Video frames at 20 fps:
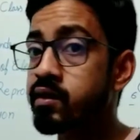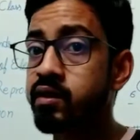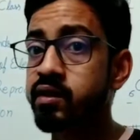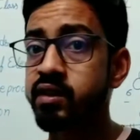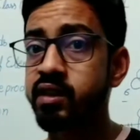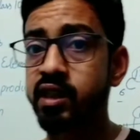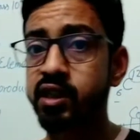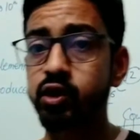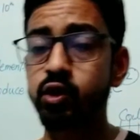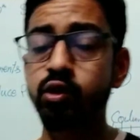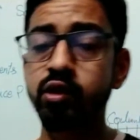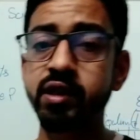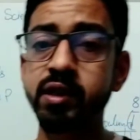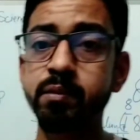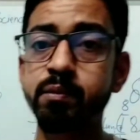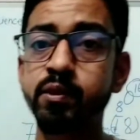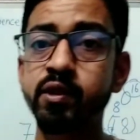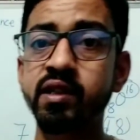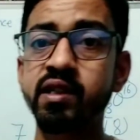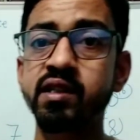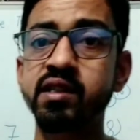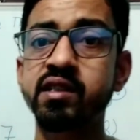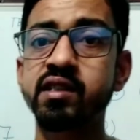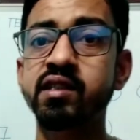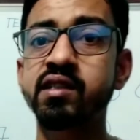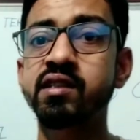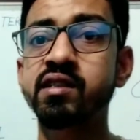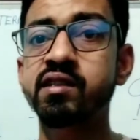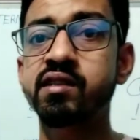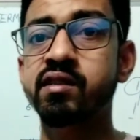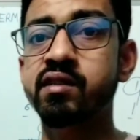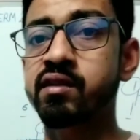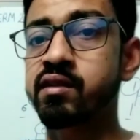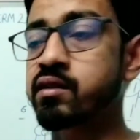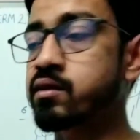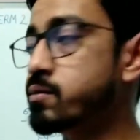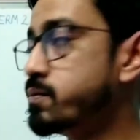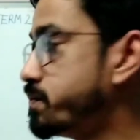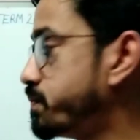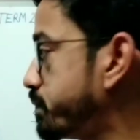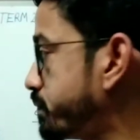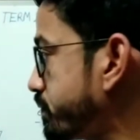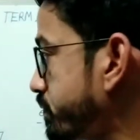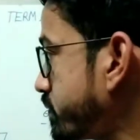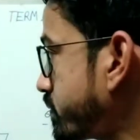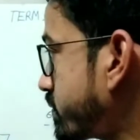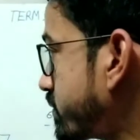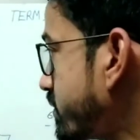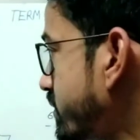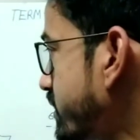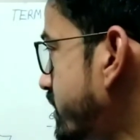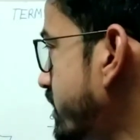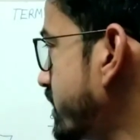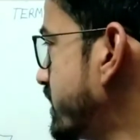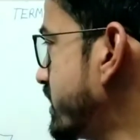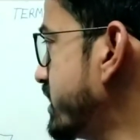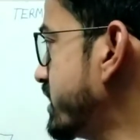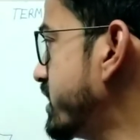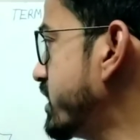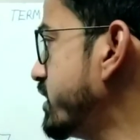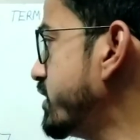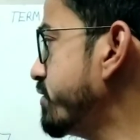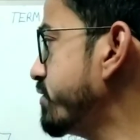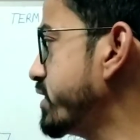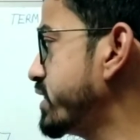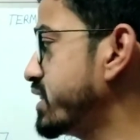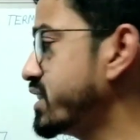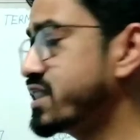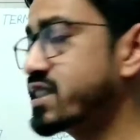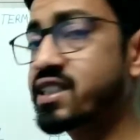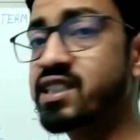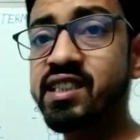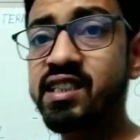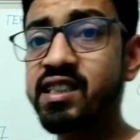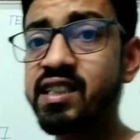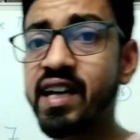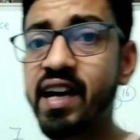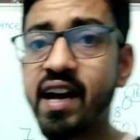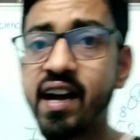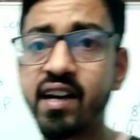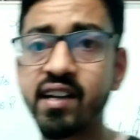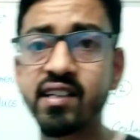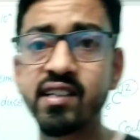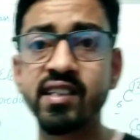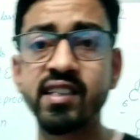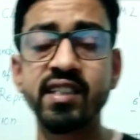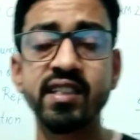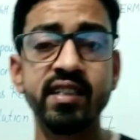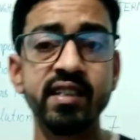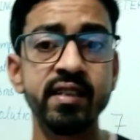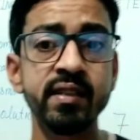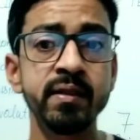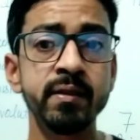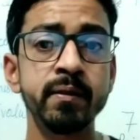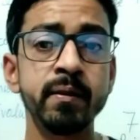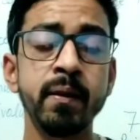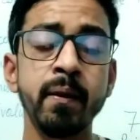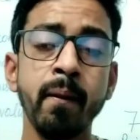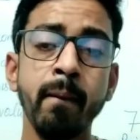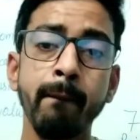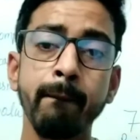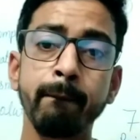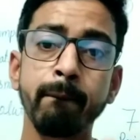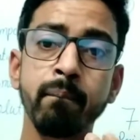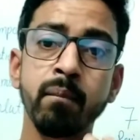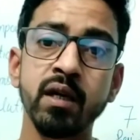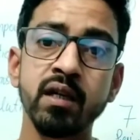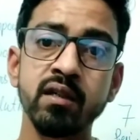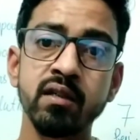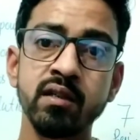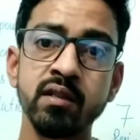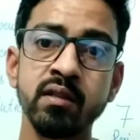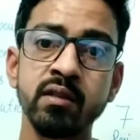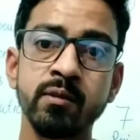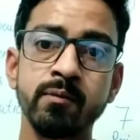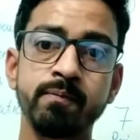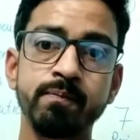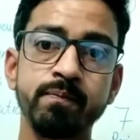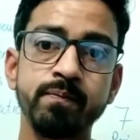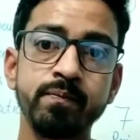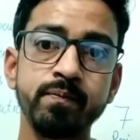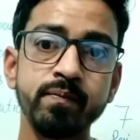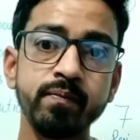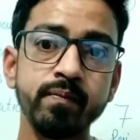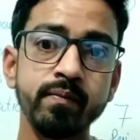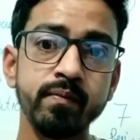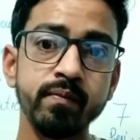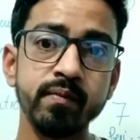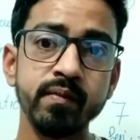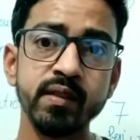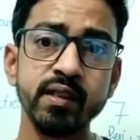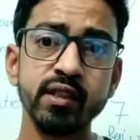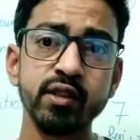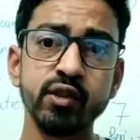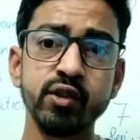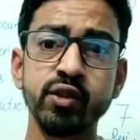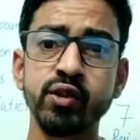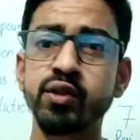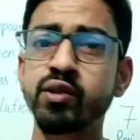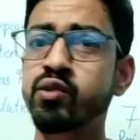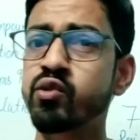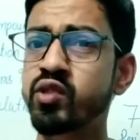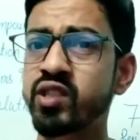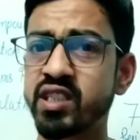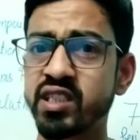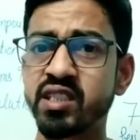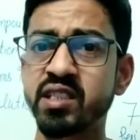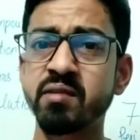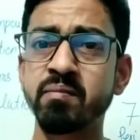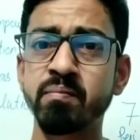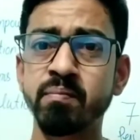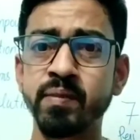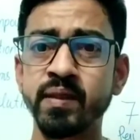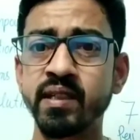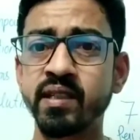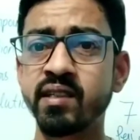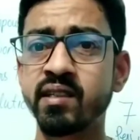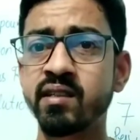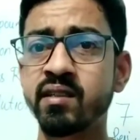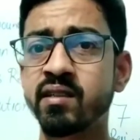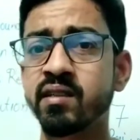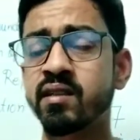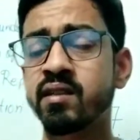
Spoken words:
sexual reproductions result we discuss in the heredity, but you just simply